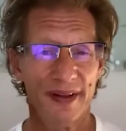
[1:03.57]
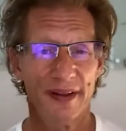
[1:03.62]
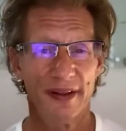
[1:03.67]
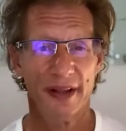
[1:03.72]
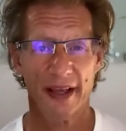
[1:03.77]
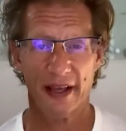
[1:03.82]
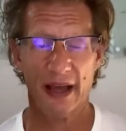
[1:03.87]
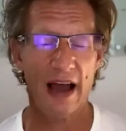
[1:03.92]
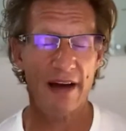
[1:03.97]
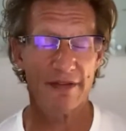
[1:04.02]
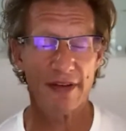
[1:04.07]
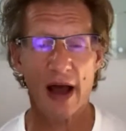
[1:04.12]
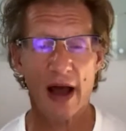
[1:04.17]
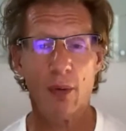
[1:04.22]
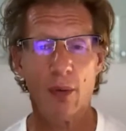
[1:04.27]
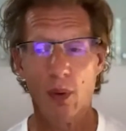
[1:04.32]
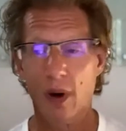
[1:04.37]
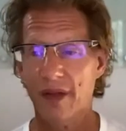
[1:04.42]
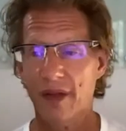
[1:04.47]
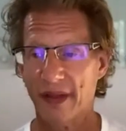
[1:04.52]
Like I've
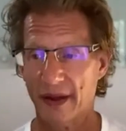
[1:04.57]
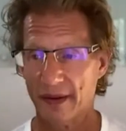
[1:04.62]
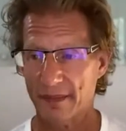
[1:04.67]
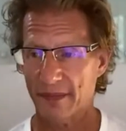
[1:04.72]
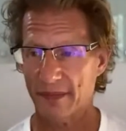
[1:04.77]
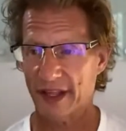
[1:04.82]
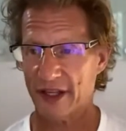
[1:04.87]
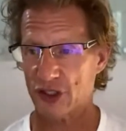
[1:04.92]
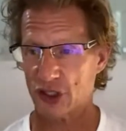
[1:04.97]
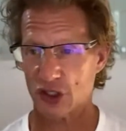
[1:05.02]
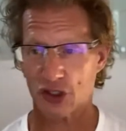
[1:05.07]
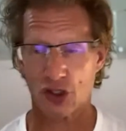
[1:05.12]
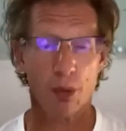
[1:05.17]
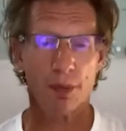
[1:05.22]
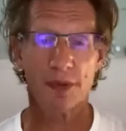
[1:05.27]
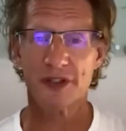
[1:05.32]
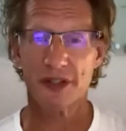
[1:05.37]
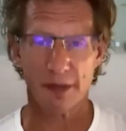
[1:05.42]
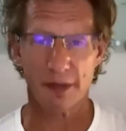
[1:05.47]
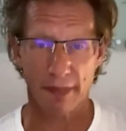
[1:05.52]
got one that just
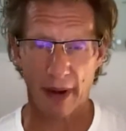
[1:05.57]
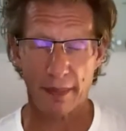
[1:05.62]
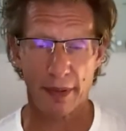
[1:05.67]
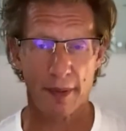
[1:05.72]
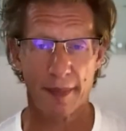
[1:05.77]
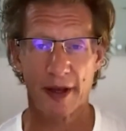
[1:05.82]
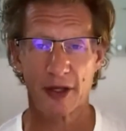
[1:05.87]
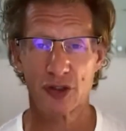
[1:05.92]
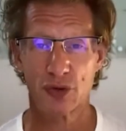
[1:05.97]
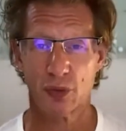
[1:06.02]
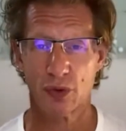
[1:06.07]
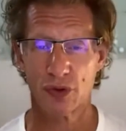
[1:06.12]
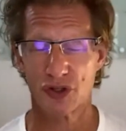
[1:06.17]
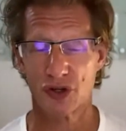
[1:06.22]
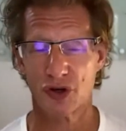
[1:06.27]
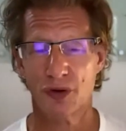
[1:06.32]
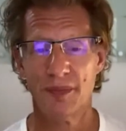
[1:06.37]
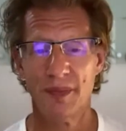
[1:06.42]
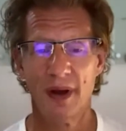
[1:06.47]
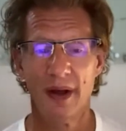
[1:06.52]
opens up my perpetual
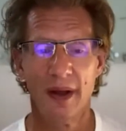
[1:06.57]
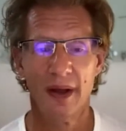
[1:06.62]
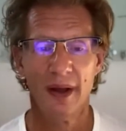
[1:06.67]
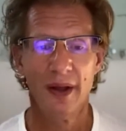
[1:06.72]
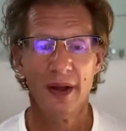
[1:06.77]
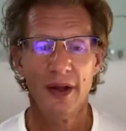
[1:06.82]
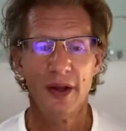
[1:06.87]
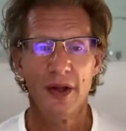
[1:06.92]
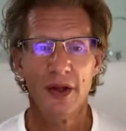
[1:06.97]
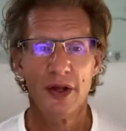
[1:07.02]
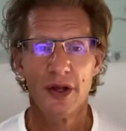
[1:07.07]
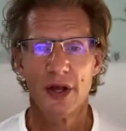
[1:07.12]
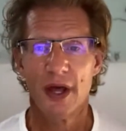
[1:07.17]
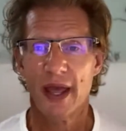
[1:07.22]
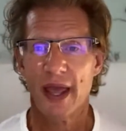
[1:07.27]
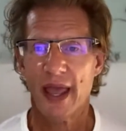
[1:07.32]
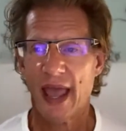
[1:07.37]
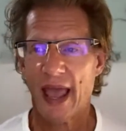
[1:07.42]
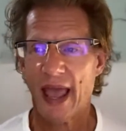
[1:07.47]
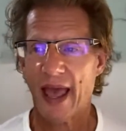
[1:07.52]
Zoom.
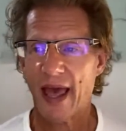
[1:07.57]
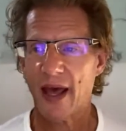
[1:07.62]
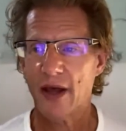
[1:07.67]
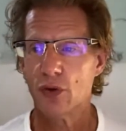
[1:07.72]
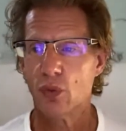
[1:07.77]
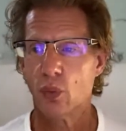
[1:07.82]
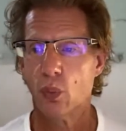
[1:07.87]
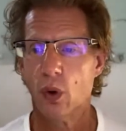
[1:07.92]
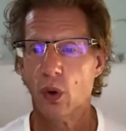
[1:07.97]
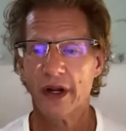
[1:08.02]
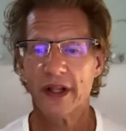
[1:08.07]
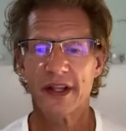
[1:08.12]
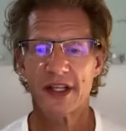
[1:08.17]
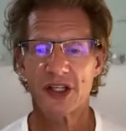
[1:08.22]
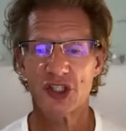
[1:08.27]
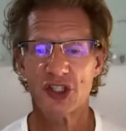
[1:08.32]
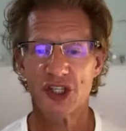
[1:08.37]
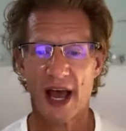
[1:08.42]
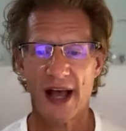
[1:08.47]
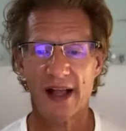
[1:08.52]
And one of the
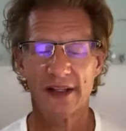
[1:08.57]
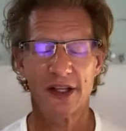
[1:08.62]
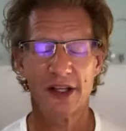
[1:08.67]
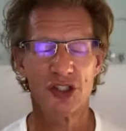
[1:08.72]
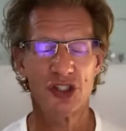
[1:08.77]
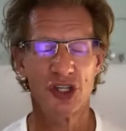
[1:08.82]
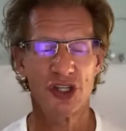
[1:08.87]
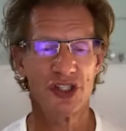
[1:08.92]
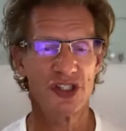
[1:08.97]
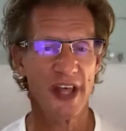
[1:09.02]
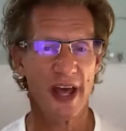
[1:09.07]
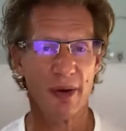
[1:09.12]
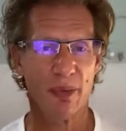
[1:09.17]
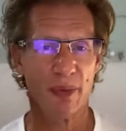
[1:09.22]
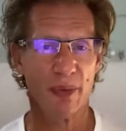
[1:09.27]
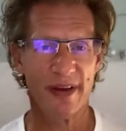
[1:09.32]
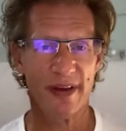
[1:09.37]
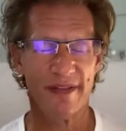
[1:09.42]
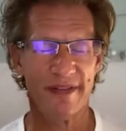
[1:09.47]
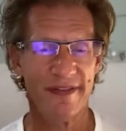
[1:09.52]
challenges that
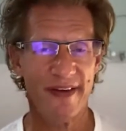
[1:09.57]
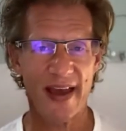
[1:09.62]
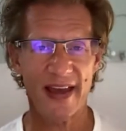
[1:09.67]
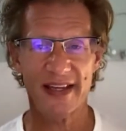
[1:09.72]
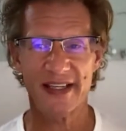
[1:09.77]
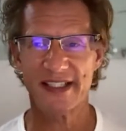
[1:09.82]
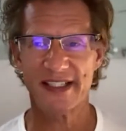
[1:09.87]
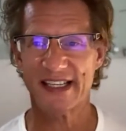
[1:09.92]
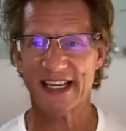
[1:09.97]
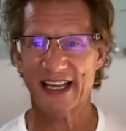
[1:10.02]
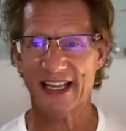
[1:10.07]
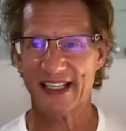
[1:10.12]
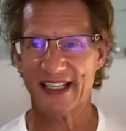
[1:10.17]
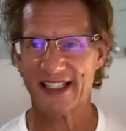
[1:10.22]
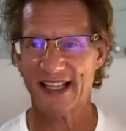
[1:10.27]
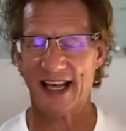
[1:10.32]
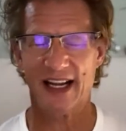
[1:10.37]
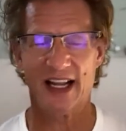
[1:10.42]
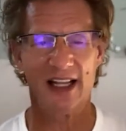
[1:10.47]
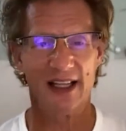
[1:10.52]
we face is
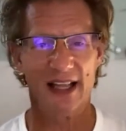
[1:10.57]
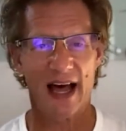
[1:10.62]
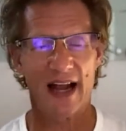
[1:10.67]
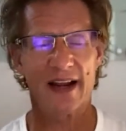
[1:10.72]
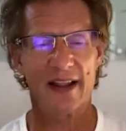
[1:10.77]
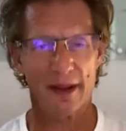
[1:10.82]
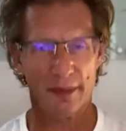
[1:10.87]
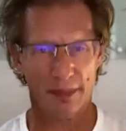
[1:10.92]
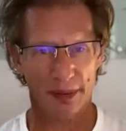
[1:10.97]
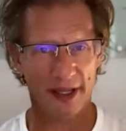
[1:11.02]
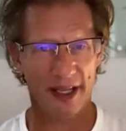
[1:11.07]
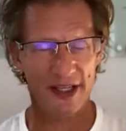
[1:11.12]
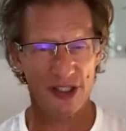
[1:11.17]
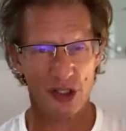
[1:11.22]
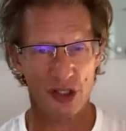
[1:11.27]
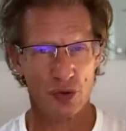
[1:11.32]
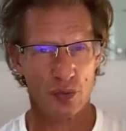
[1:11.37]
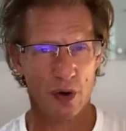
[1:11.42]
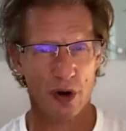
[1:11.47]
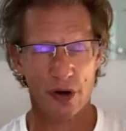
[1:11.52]
that a lot of the
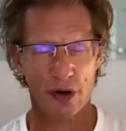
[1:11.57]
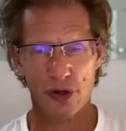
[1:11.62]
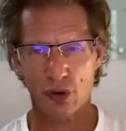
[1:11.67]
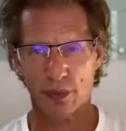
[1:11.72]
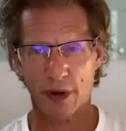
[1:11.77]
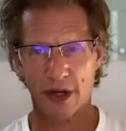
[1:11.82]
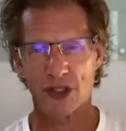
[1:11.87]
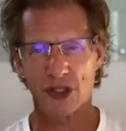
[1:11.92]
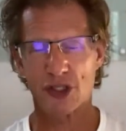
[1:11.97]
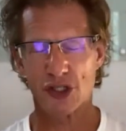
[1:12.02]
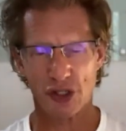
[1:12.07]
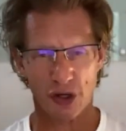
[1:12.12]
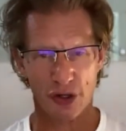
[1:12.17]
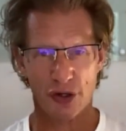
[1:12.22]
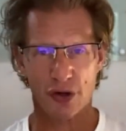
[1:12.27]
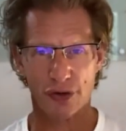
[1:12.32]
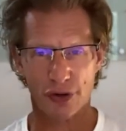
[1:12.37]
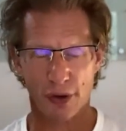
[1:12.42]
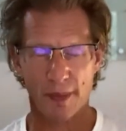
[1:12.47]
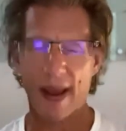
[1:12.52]
places where you register
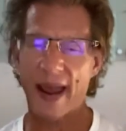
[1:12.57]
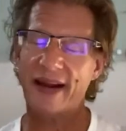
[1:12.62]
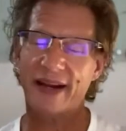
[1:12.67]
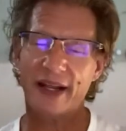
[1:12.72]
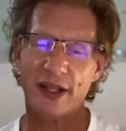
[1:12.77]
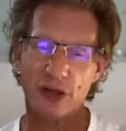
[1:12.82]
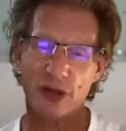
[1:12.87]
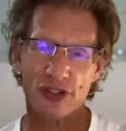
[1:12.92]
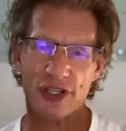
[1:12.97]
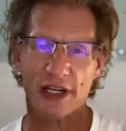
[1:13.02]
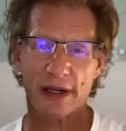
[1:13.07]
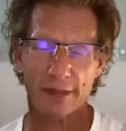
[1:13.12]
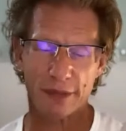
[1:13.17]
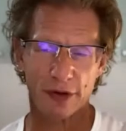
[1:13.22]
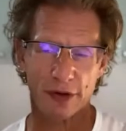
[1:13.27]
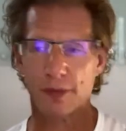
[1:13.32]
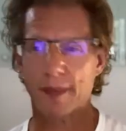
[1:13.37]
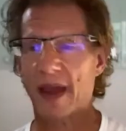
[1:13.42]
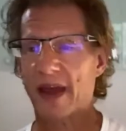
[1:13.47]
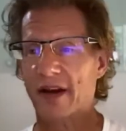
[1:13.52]
your domain and you set up the
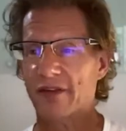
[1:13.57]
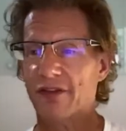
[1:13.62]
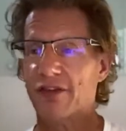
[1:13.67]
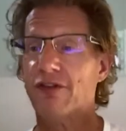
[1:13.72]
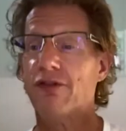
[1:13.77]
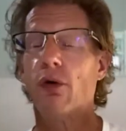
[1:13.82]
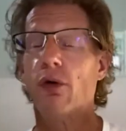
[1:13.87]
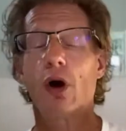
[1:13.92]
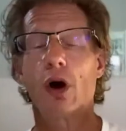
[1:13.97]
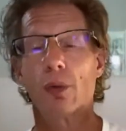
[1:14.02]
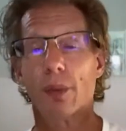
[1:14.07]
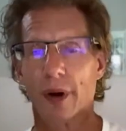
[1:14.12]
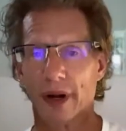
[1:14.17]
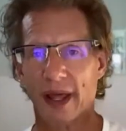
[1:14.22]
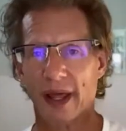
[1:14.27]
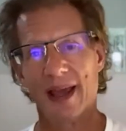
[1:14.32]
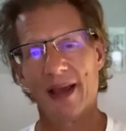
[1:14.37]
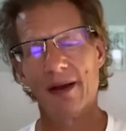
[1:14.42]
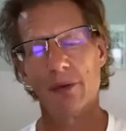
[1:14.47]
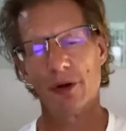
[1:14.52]
domain
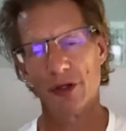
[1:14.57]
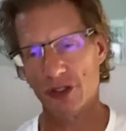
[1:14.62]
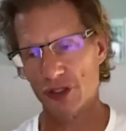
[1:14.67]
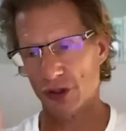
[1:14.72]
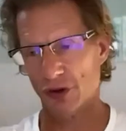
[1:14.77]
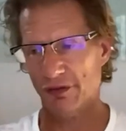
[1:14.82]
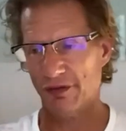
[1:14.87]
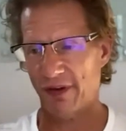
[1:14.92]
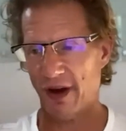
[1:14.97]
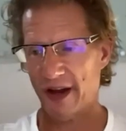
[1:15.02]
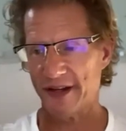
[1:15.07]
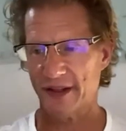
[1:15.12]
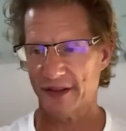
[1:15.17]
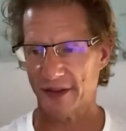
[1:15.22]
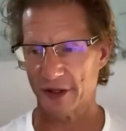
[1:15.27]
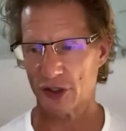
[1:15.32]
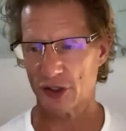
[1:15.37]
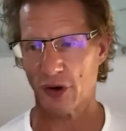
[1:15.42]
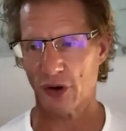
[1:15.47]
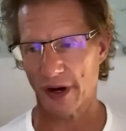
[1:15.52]
forwarding, which you'll find in
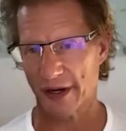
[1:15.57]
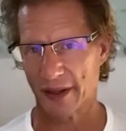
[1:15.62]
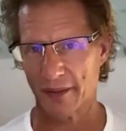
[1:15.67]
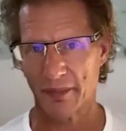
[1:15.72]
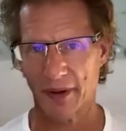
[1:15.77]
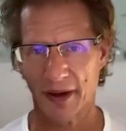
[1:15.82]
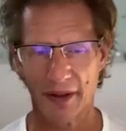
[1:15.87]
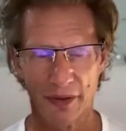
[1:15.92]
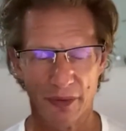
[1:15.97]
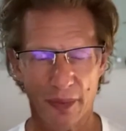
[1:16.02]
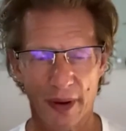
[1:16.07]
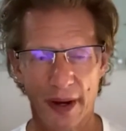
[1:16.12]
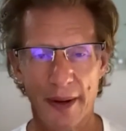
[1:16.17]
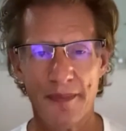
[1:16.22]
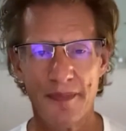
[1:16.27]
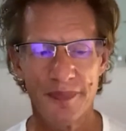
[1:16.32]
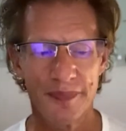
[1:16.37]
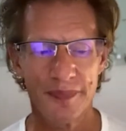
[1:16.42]
the training, by the way,